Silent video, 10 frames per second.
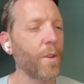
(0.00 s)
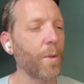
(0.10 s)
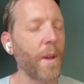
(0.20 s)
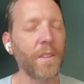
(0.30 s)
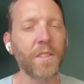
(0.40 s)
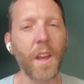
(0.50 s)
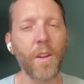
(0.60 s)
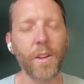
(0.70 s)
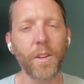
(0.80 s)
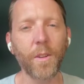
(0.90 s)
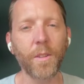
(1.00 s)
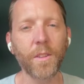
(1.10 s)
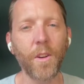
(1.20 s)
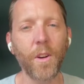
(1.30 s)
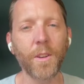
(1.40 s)
did you base characters
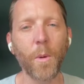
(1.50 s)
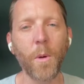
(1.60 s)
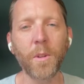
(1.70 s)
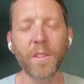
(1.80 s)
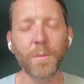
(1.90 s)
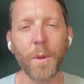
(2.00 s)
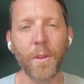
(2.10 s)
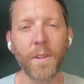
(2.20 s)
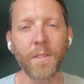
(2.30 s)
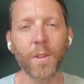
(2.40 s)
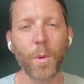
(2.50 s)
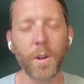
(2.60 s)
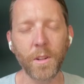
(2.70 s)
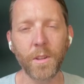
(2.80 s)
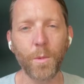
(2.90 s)
on your own experience, or where
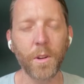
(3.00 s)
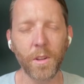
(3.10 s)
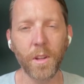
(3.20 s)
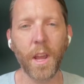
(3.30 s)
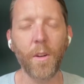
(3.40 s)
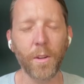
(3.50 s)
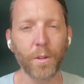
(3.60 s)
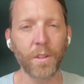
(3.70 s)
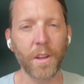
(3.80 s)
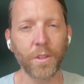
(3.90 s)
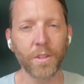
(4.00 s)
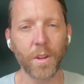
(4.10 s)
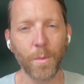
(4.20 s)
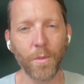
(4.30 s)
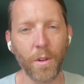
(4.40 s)
did the characterizations
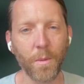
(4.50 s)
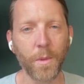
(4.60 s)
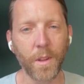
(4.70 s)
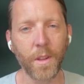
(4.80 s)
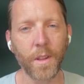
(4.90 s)
come from?